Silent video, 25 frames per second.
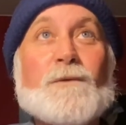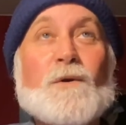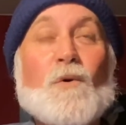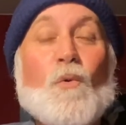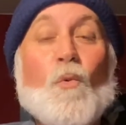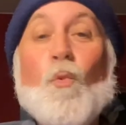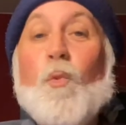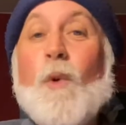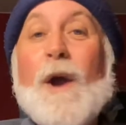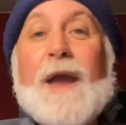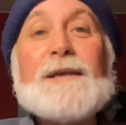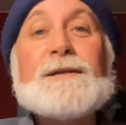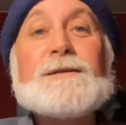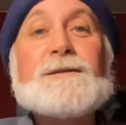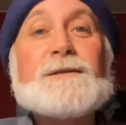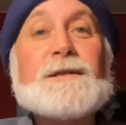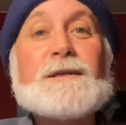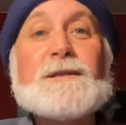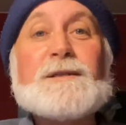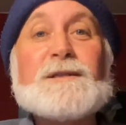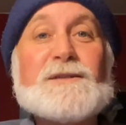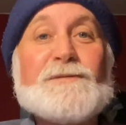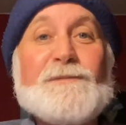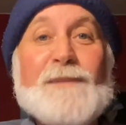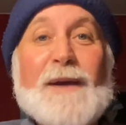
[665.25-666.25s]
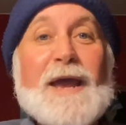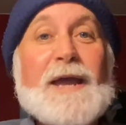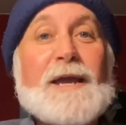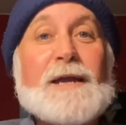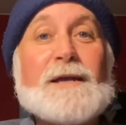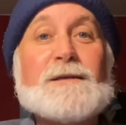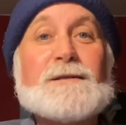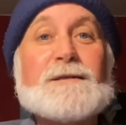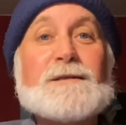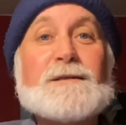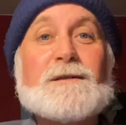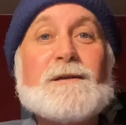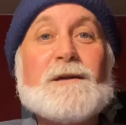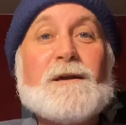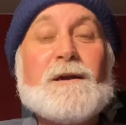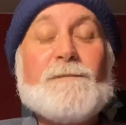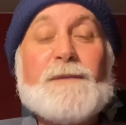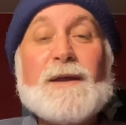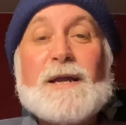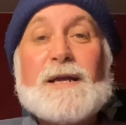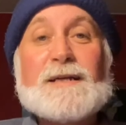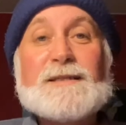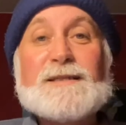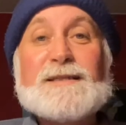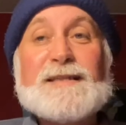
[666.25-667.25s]
wasted space
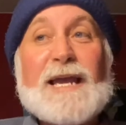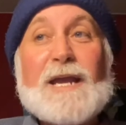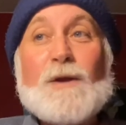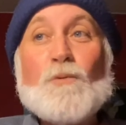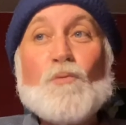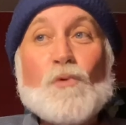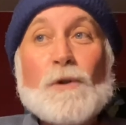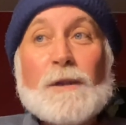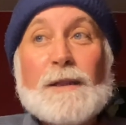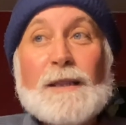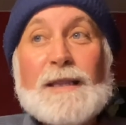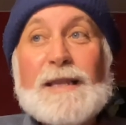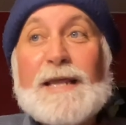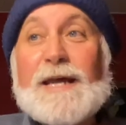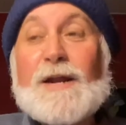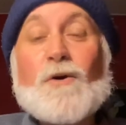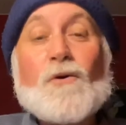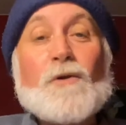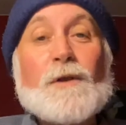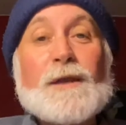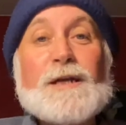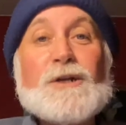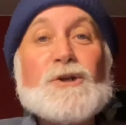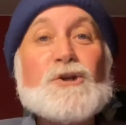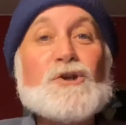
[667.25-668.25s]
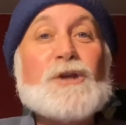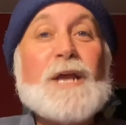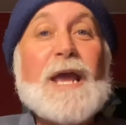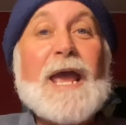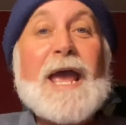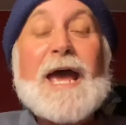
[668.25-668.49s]
because they literally